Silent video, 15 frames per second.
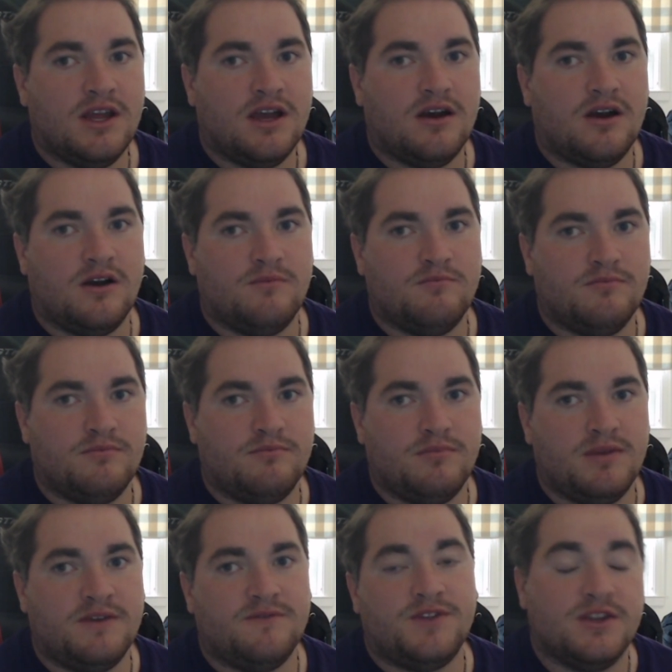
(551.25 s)

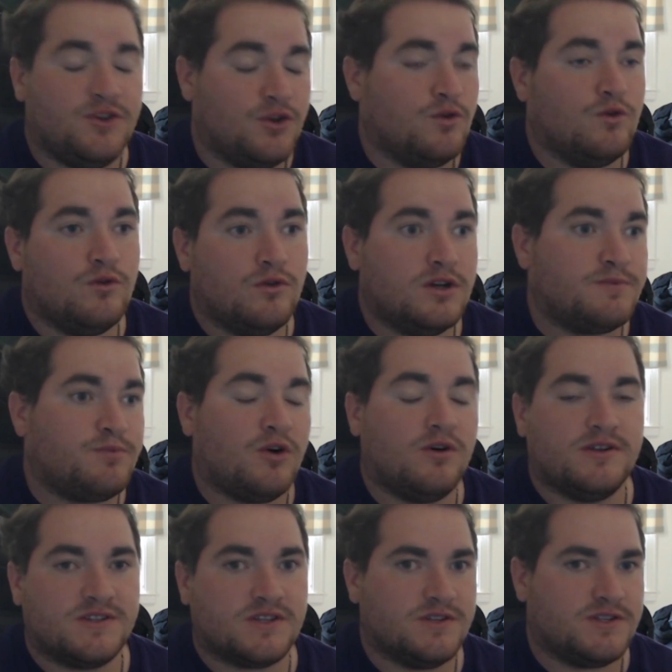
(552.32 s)
If they do, it's probably
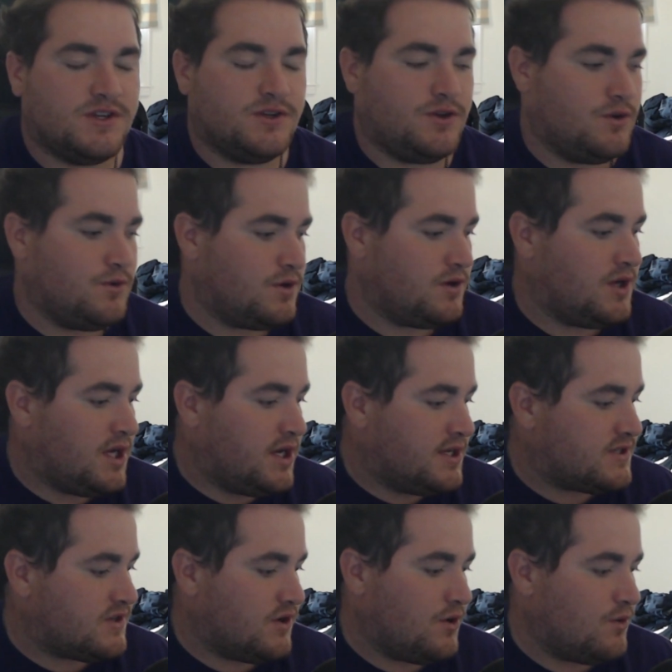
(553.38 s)
discontinued.
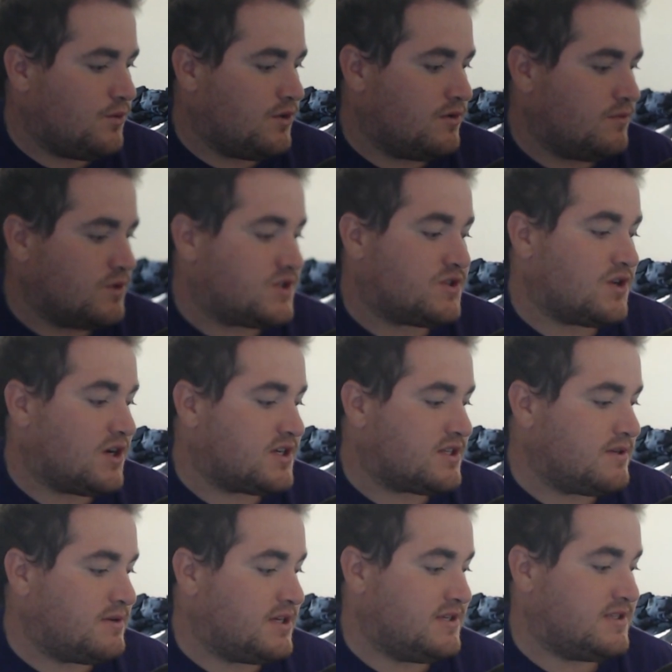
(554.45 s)
So, which sucks,
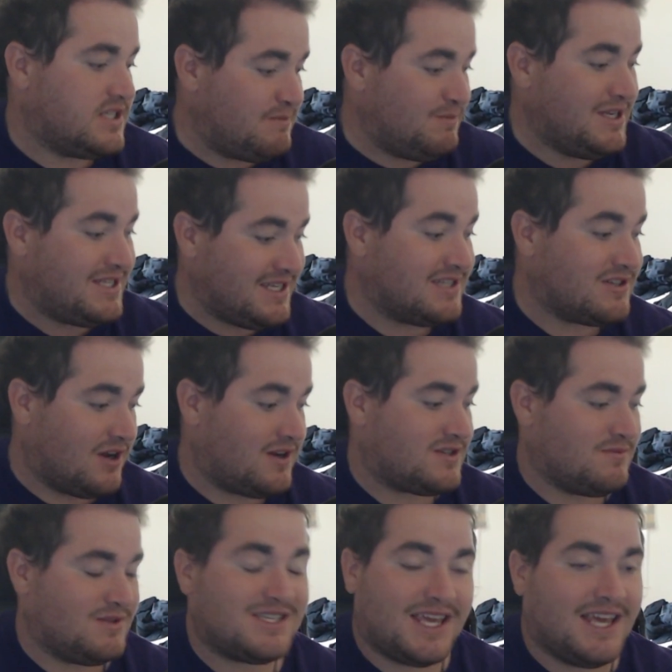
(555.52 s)
because this PC is
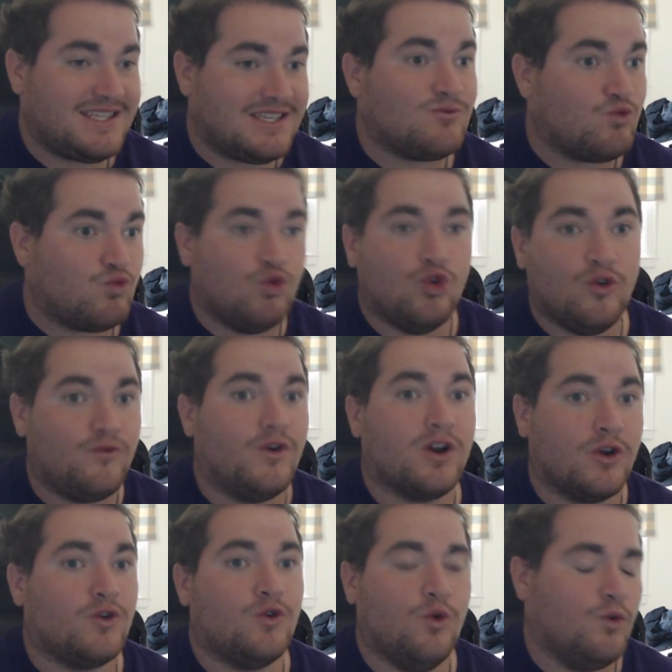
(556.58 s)
awesome. This case is really
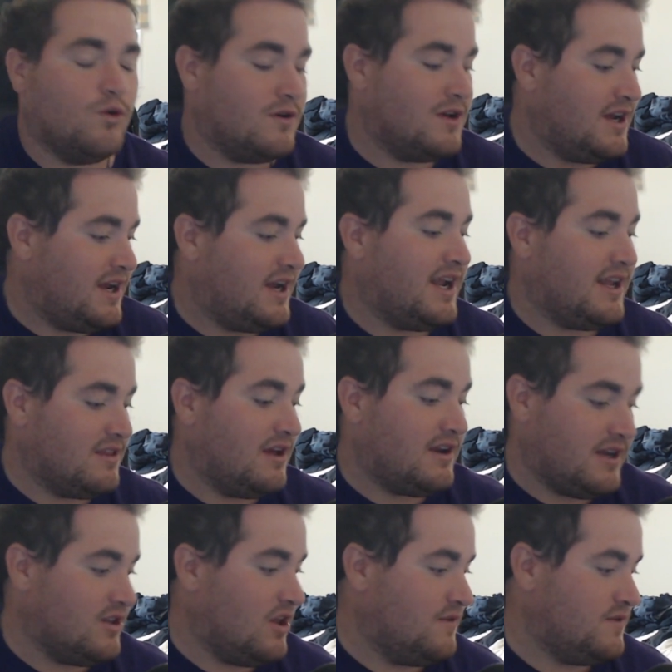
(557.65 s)
fucking cool, and
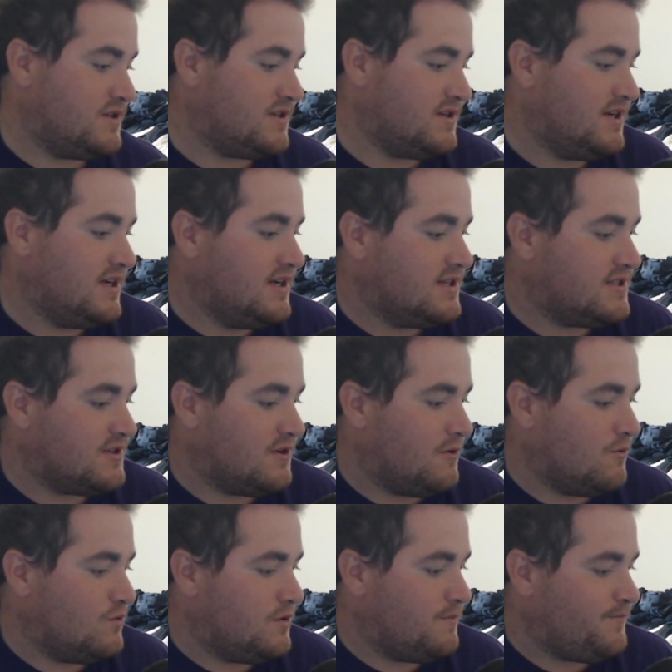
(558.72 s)
I love it.
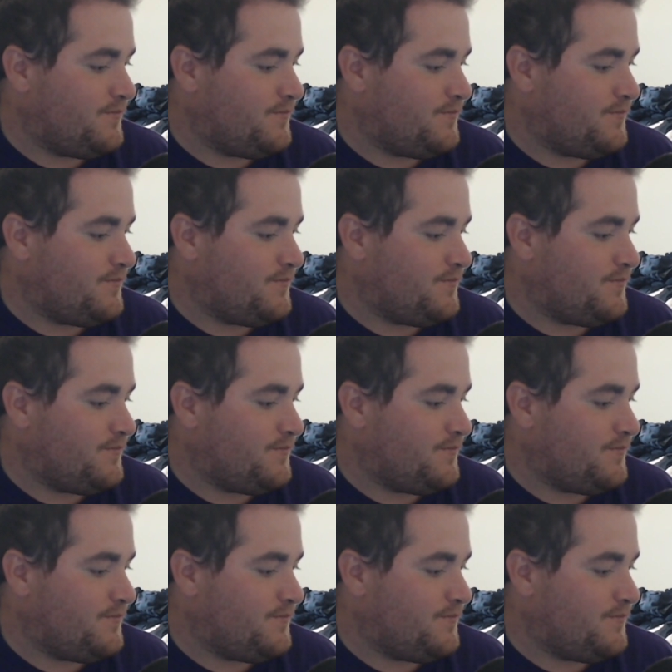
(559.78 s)
So,